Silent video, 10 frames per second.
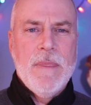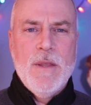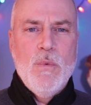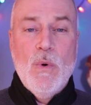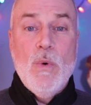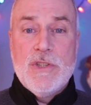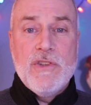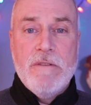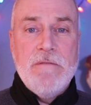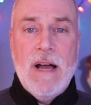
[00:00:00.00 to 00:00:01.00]

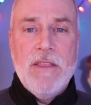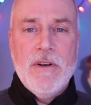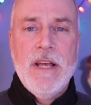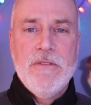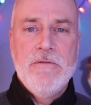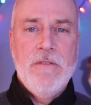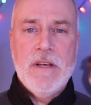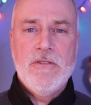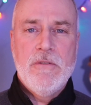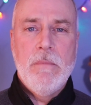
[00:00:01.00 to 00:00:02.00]
which the Father has
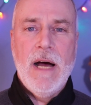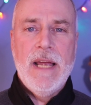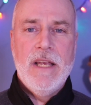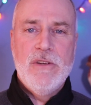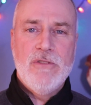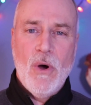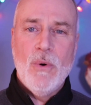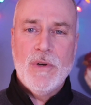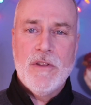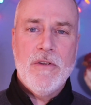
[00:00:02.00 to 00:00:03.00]
fixed by his
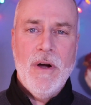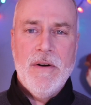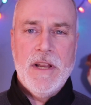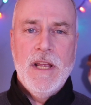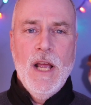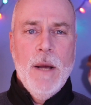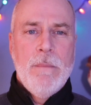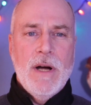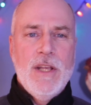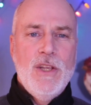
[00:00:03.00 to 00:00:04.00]
own authority.
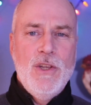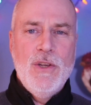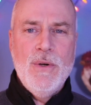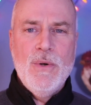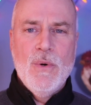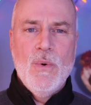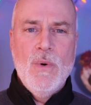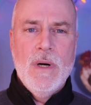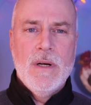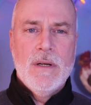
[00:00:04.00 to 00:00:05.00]
But
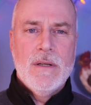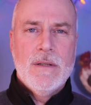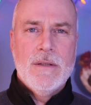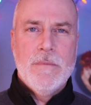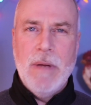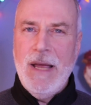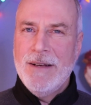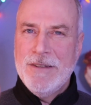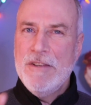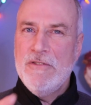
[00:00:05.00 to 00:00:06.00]
you,
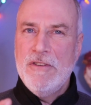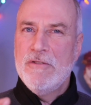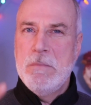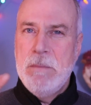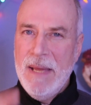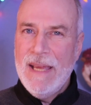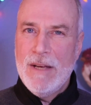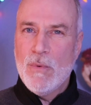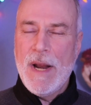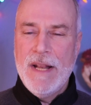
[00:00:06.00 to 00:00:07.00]
this is
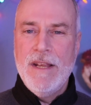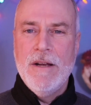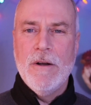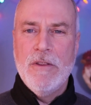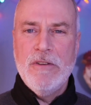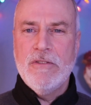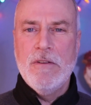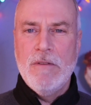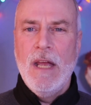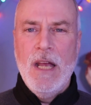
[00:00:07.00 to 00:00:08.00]
big right here, this
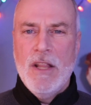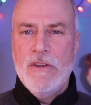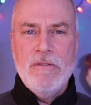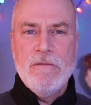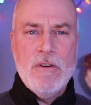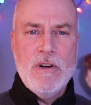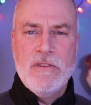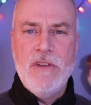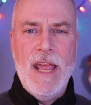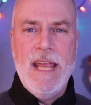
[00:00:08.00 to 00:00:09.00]

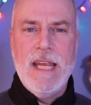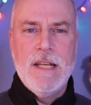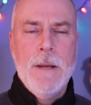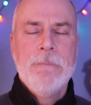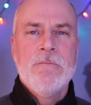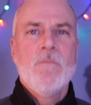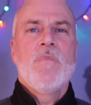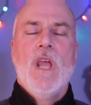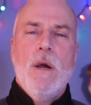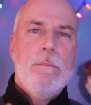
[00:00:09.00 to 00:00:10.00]
verse 8,
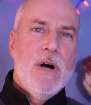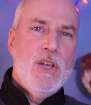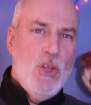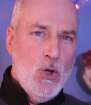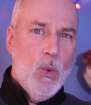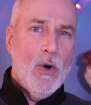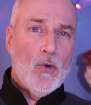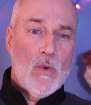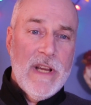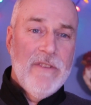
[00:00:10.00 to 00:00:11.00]
but you will
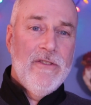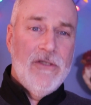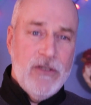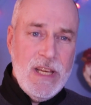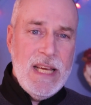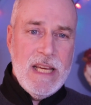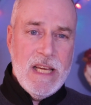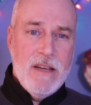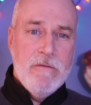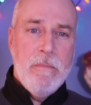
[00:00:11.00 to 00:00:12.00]

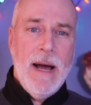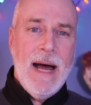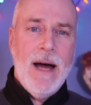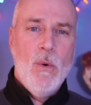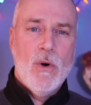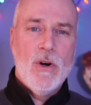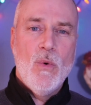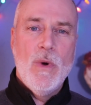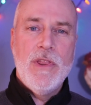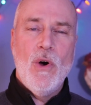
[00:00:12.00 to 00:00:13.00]
receive power
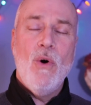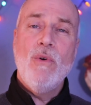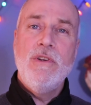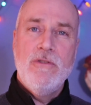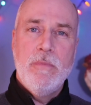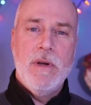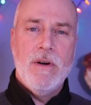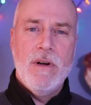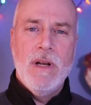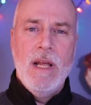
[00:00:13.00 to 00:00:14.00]
when the Holy
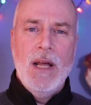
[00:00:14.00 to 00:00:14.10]
Spirit